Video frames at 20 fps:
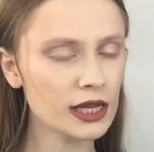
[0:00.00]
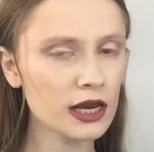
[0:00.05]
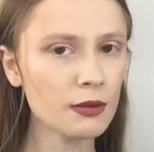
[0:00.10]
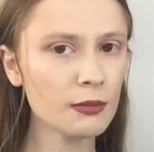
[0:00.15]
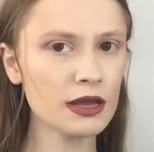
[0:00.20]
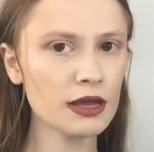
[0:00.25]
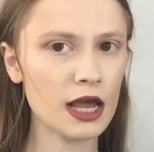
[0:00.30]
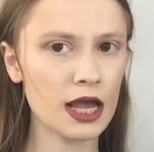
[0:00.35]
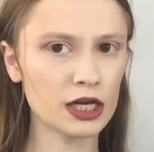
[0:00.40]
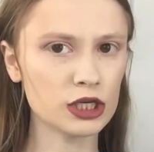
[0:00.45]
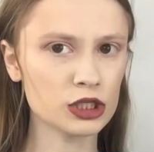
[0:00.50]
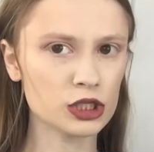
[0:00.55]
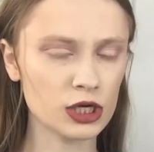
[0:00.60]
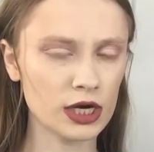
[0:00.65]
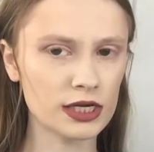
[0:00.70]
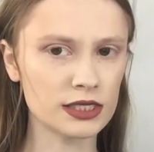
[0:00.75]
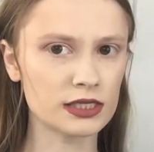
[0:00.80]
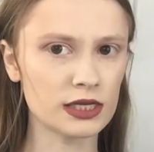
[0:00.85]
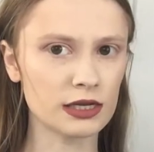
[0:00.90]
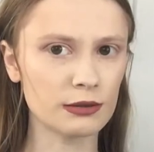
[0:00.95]
to be
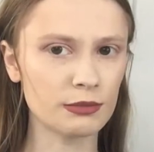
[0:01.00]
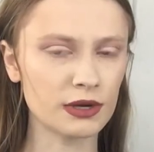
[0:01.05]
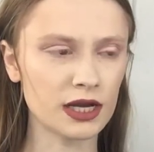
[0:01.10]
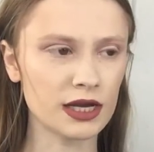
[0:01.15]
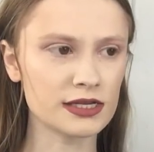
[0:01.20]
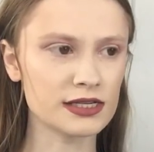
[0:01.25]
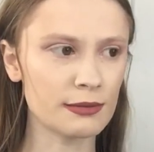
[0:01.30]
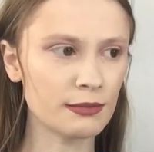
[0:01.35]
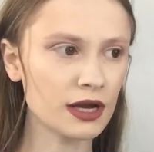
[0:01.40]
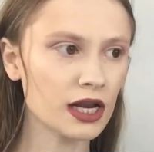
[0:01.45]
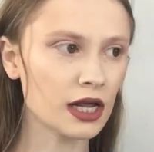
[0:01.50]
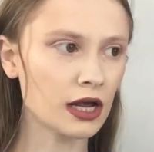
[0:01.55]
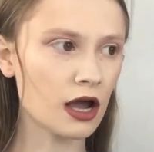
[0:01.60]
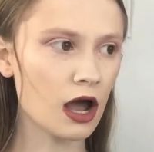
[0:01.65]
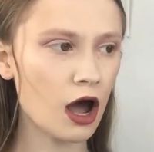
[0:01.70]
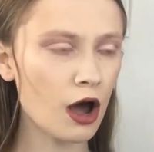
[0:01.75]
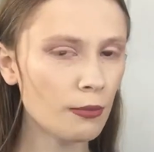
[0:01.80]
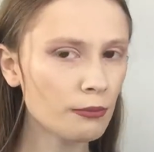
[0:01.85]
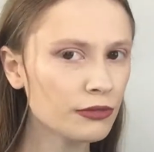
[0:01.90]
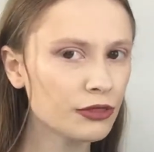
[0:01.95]
interesting because I'm going to
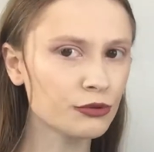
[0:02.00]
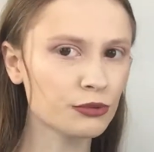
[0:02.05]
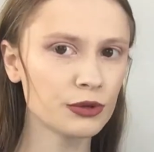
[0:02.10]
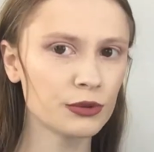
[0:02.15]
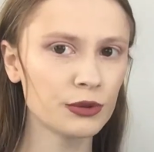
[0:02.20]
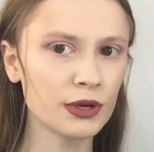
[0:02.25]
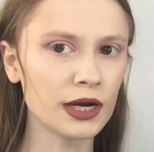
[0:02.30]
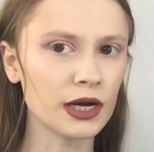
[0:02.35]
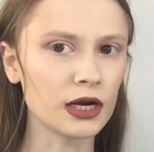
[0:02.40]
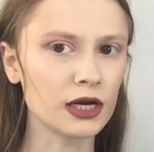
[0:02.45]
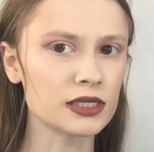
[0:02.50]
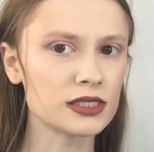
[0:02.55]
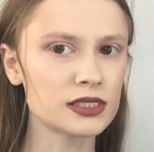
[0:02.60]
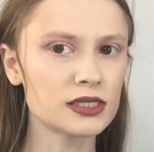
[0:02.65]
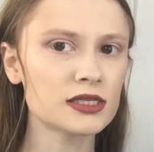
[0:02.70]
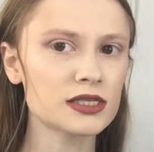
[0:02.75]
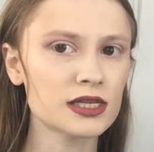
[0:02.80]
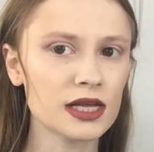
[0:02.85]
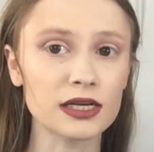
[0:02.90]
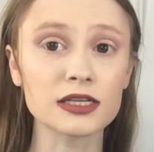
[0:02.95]
come through here, because this
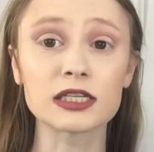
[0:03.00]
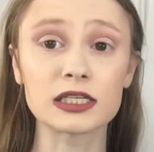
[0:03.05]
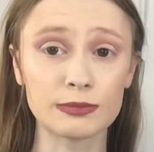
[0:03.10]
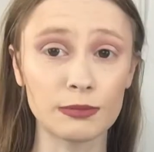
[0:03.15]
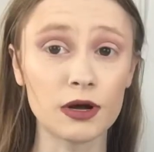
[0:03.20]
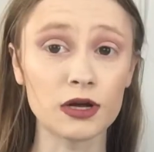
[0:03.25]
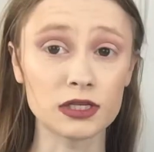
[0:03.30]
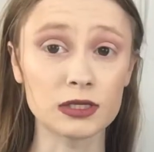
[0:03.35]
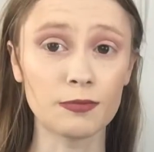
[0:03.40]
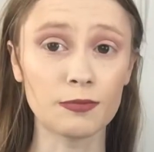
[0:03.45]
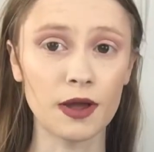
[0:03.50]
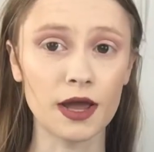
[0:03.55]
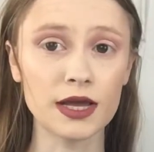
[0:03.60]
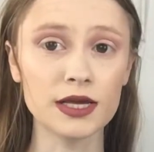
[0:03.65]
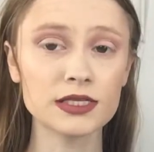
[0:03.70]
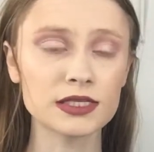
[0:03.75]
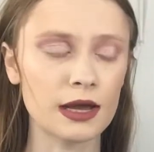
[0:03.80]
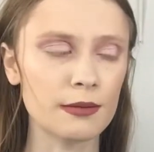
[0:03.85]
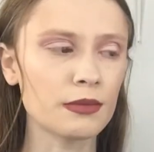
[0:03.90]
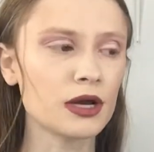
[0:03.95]
is like a small space.
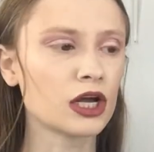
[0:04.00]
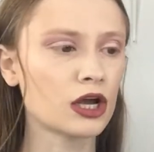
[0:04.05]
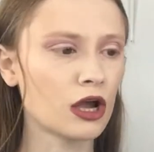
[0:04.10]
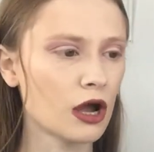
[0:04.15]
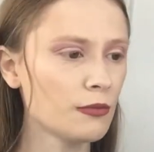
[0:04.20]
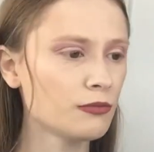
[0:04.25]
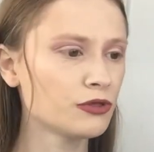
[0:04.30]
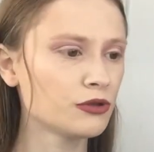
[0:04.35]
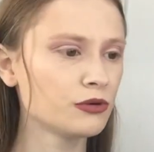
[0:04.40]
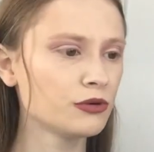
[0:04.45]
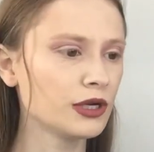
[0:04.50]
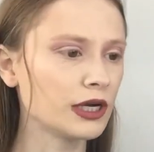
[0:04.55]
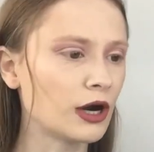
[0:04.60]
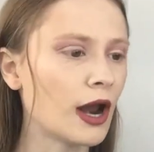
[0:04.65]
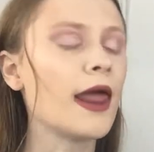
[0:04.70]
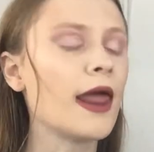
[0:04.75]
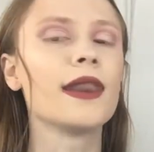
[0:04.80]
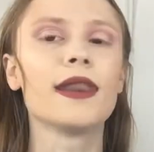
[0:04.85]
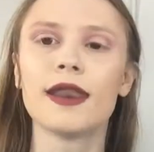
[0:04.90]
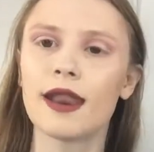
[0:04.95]
I'm going to come through here
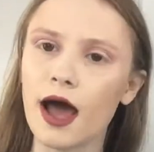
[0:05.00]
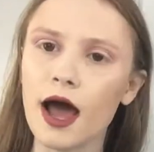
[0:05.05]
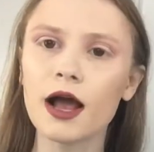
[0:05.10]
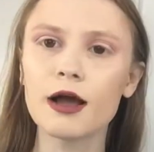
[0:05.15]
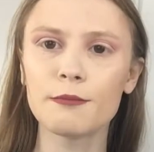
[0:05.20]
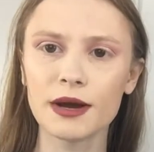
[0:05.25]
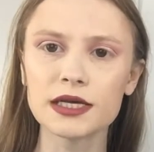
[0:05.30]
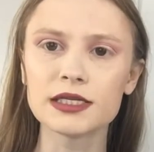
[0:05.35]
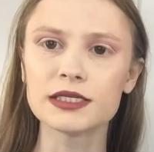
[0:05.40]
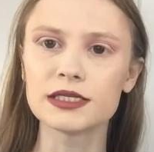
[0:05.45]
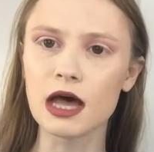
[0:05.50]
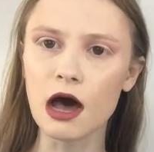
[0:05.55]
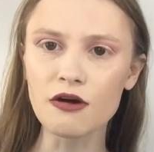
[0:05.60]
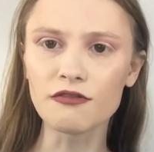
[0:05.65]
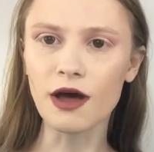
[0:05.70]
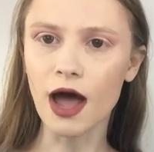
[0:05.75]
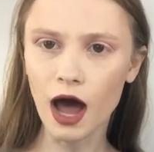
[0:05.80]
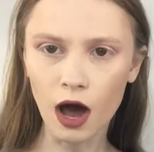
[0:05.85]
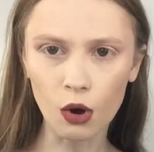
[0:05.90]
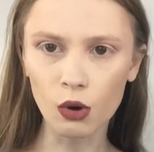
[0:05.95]
and knock myself
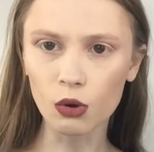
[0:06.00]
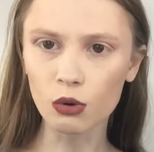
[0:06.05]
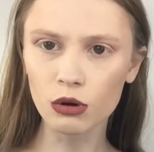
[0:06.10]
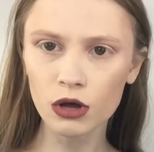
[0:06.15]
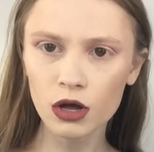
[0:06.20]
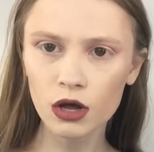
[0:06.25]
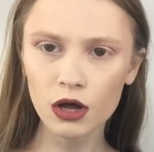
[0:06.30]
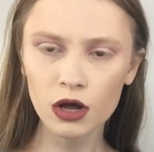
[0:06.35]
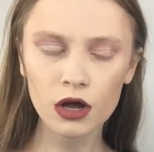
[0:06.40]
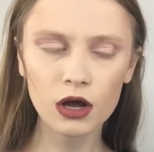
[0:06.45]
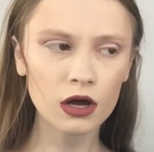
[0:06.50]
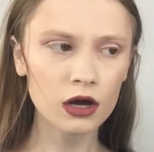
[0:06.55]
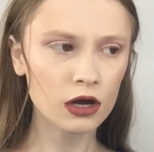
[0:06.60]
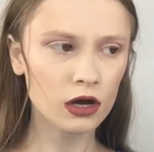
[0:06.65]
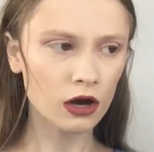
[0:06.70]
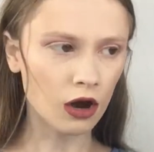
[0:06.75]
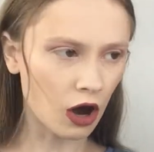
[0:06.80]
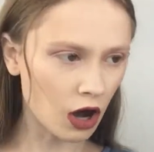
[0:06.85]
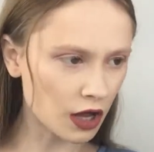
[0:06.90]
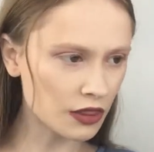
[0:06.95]
out
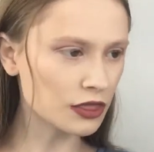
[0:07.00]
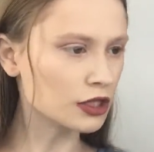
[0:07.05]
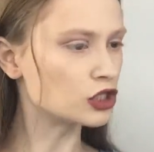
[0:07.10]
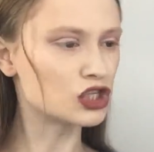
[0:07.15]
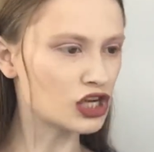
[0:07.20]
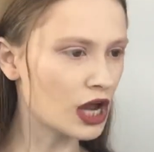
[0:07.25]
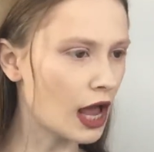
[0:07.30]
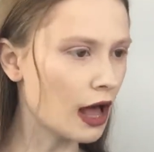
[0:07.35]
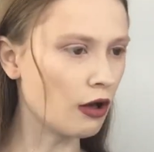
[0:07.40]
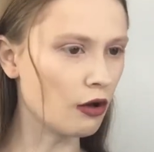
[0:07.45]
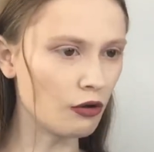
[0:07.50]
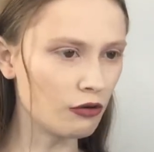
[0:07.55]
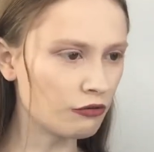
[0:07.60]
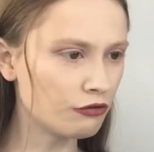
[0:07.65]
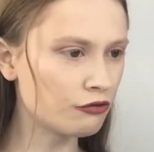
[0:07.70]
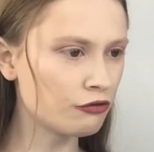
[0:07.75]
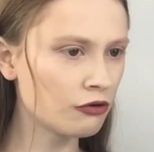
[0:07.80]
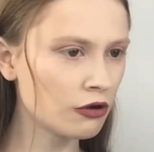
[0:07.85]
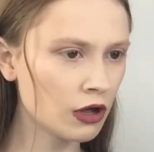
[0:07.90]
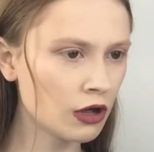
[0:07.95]
on the
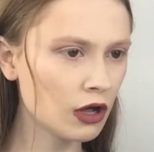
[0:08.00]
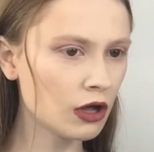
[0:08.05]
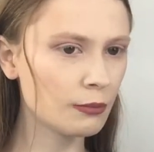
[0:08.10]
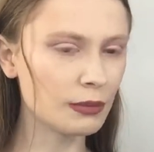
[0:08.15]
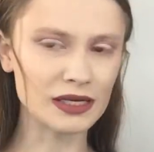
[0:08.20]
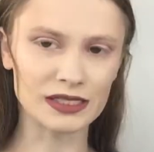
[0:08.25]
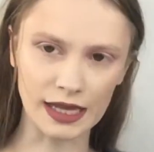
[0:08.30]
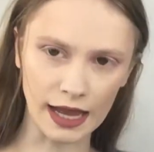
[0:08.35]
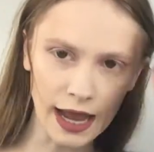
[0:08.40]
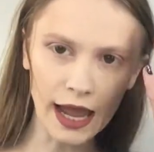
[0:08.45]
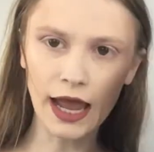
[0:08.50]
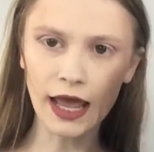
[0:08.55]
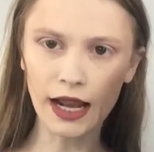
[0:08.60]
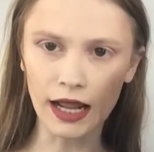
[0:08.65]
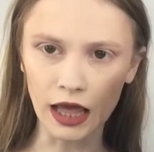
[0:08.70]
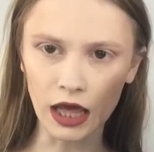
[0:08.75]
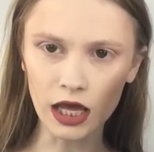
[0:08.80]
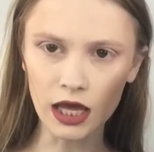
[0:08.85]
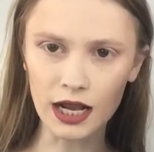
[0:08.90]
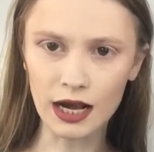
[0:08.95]
shelf because I hit
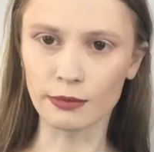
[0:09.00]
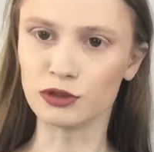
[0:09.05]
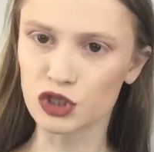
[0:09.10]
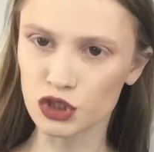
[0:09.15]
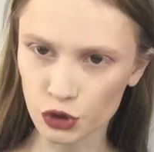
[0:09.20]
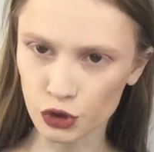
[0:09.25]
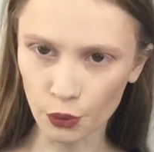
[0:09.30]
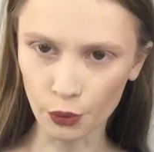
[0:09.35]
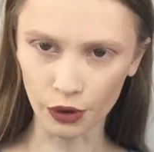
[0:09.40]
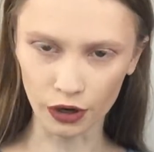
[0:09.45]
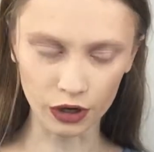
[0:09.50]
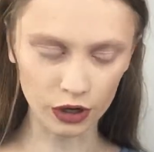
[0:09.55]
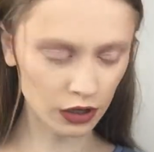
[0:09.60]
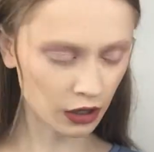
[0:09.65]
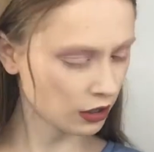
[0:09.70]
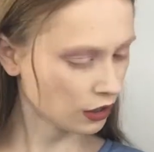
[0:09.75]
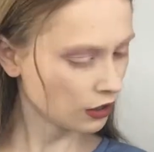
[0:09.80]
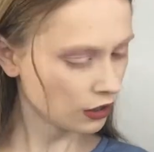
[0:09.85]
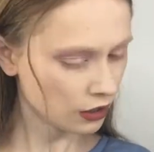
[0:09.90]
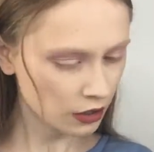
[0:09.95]
it and I'm short.
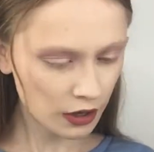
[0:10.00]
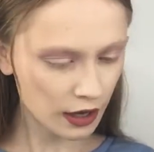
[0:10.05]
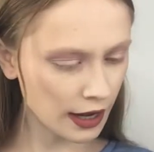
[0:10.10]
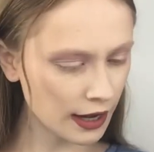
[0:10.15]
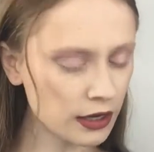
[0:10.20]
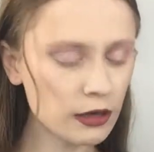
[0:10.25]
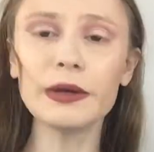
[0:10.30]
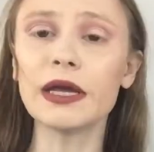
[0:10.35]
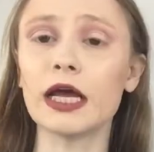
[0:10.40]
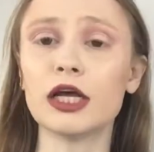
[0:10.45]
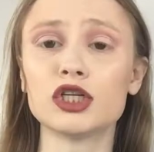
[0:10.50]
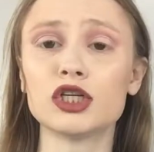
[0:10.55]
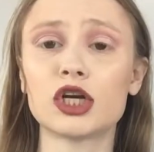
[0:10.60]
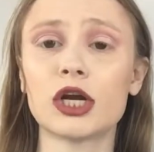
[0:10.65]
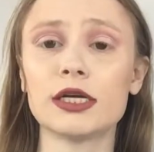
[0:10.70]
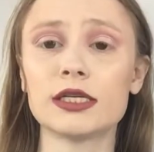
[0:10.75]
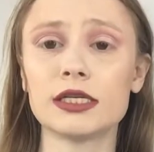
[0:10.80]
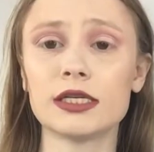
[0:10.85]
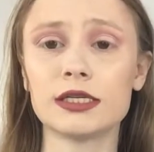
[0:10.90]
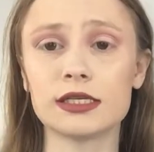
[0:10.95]
It'll be
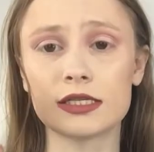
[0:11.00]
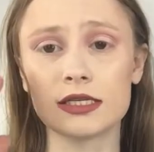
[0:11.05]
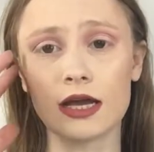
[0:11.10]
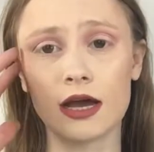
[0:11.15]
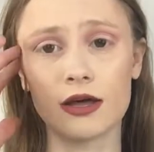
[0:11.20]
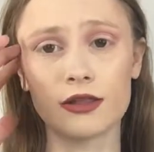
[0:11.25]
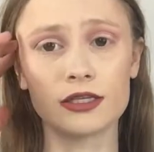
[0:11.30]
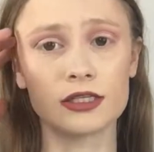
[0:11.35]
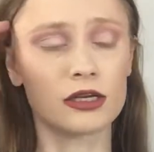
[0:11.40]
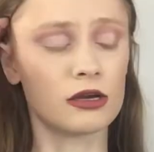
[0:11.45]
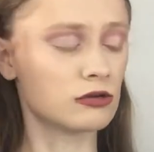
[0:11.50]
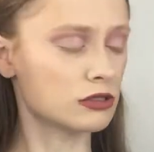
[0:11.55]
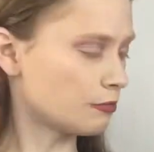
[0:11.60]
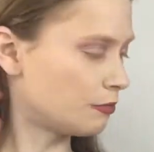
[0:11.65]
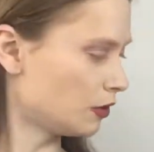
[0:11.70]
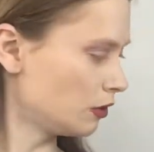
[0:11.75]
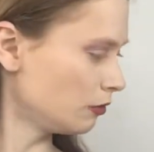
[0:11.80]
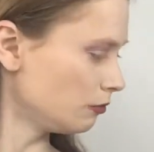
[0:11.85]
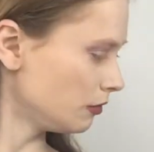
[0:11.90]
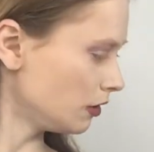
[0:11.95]
interesting to see how this goes.
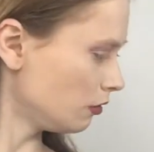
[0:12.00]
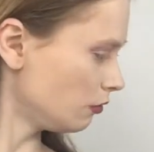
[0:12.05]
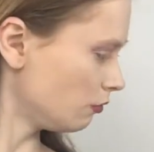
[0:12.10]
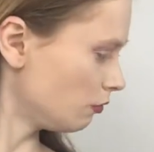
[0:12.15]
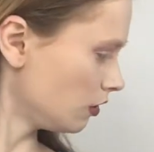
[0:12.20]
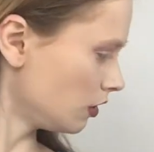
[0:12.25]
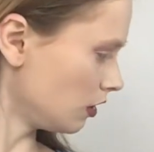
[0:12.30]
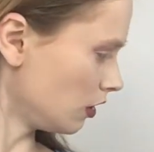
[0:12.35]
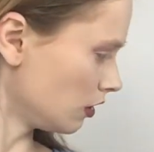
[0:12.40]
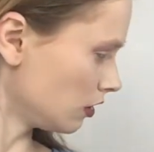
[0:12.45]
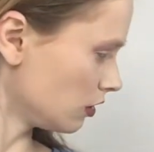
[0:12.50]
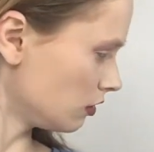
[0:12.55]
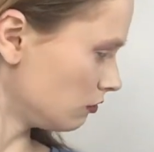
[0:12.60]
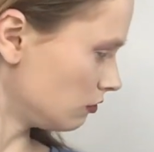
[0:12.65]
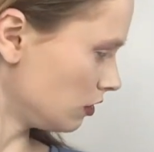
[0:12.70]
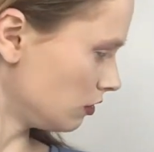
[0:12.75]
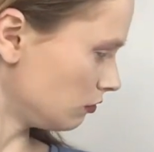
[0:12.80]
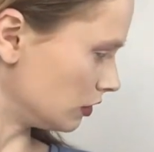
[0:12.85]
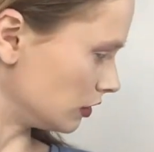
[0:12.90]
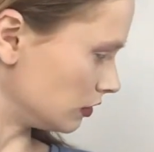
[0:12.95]
Pumbaa, what are you
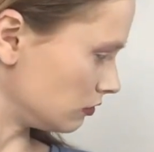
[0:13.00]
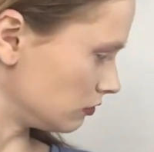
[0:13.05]
doing?